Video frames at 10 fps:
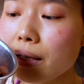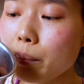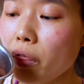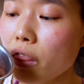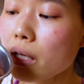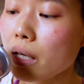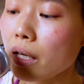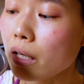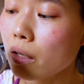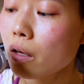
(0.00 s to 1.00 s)
and I'm
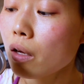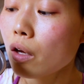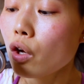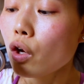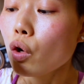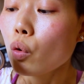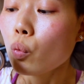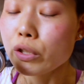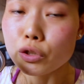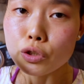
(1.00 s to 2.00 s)
thinking
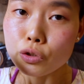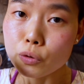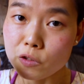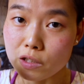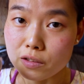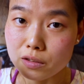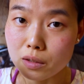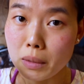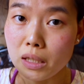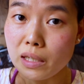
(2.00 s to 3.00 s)
we should use this
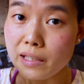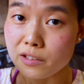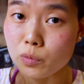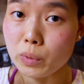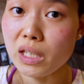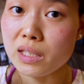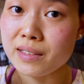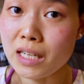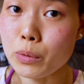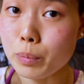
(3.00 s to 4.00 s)
to make a sweet and
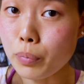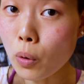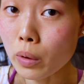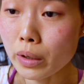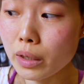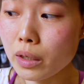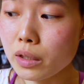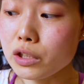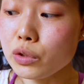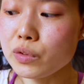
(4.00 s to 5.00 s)
sour pork
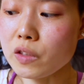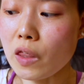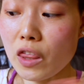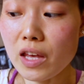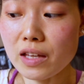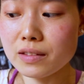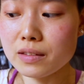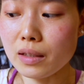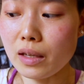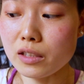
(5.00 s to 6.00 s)
using
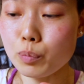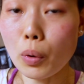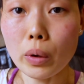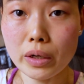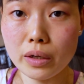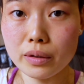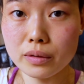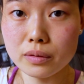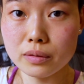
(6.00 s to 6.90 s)
this as pork.